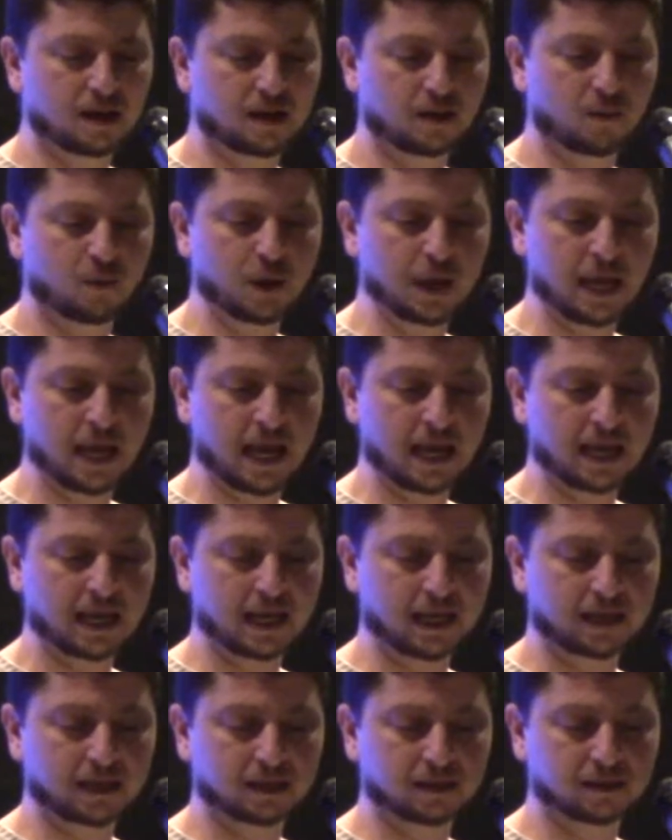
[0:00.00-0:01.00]
We
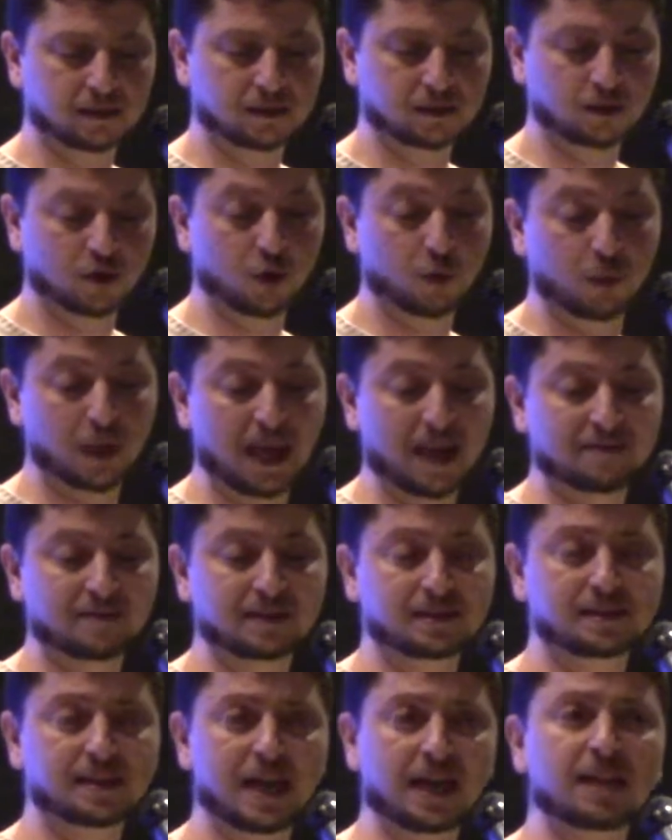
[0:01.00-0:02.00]
have
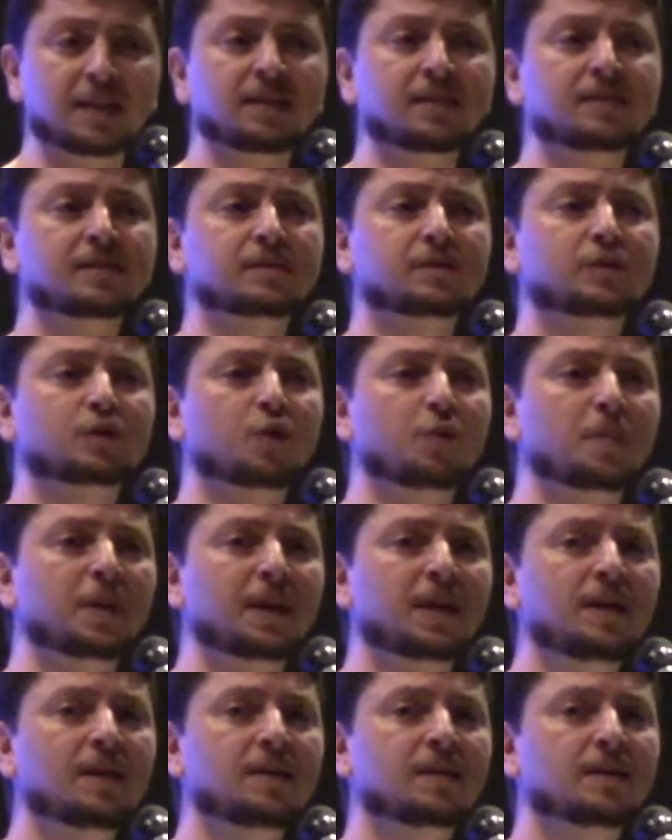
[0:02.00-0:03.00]
a talent
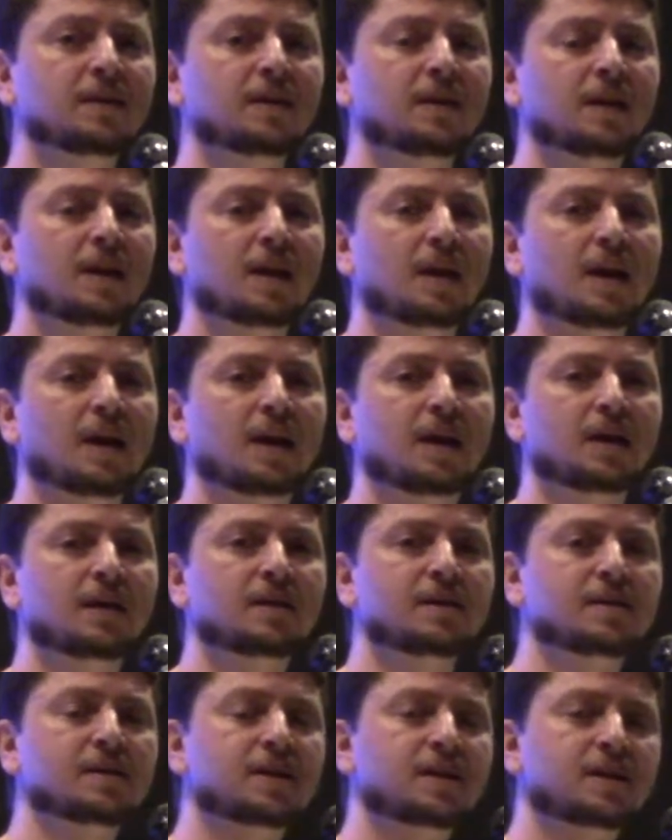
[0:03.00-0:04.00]
committee,
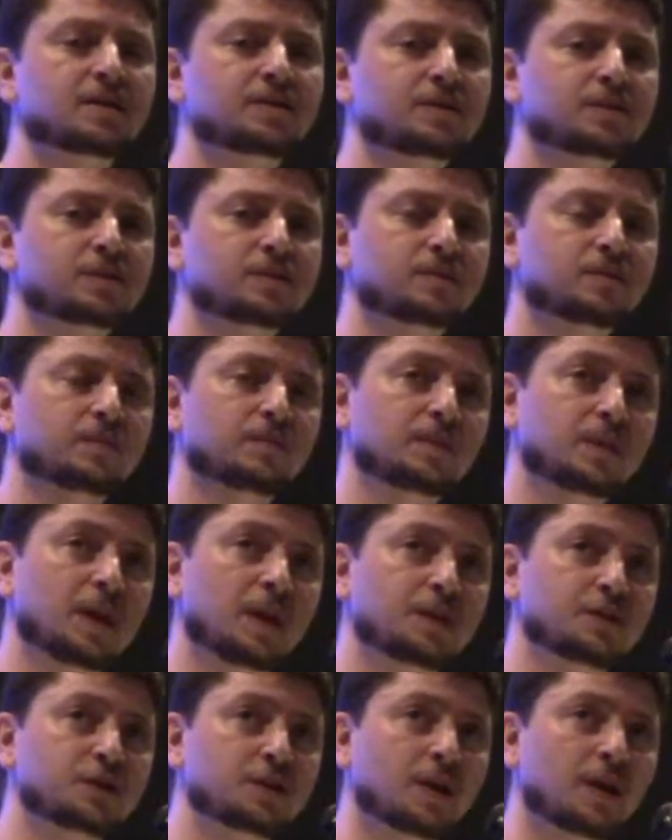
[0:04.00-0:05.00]
and
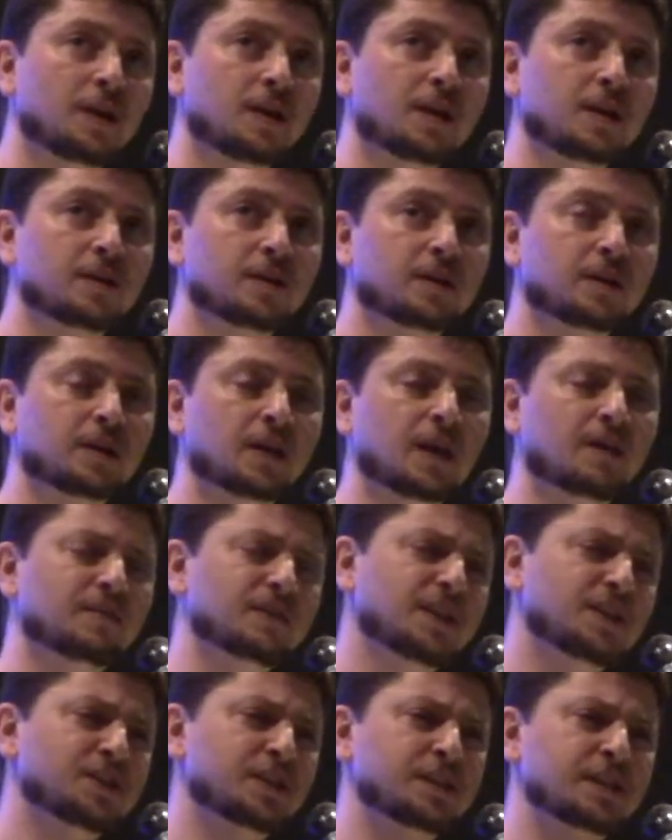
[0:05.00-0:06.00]
inshallah
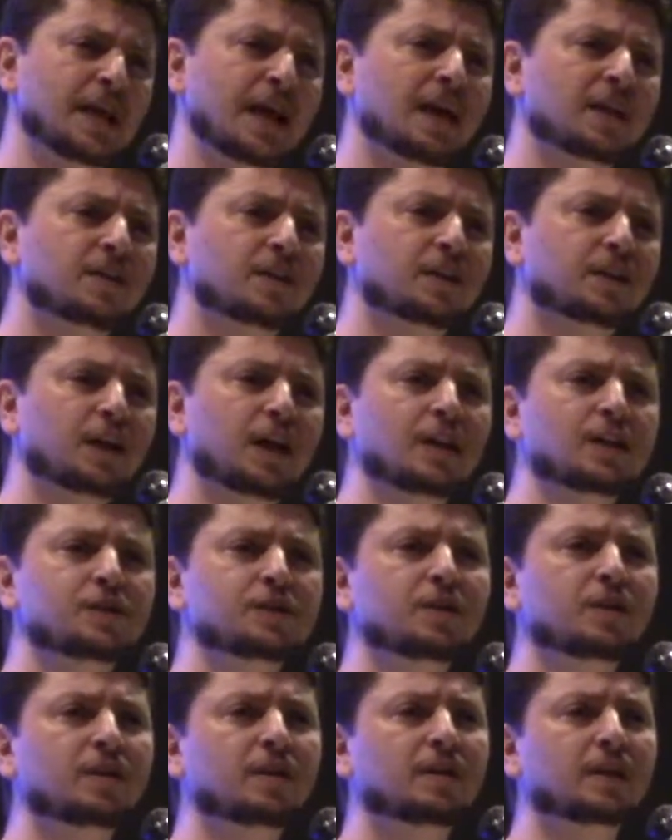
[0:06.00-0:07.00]
they just had their
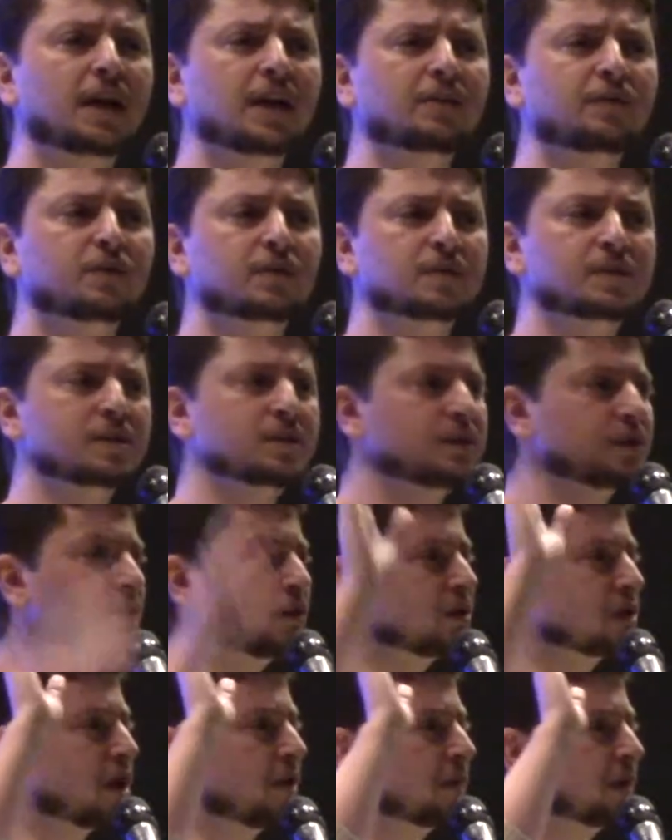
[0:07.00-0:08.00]
cultural night for the
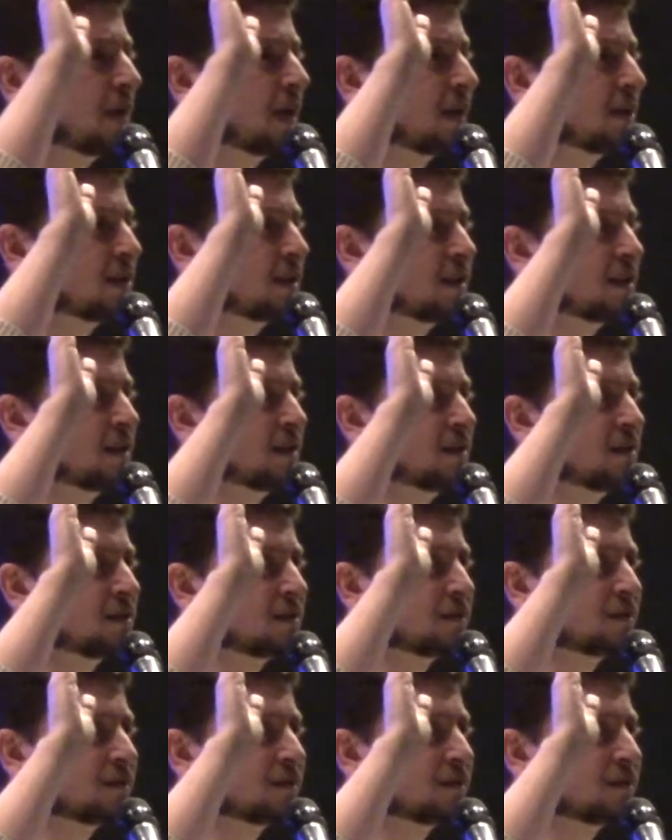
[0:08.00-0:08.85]
sisters. How many attended?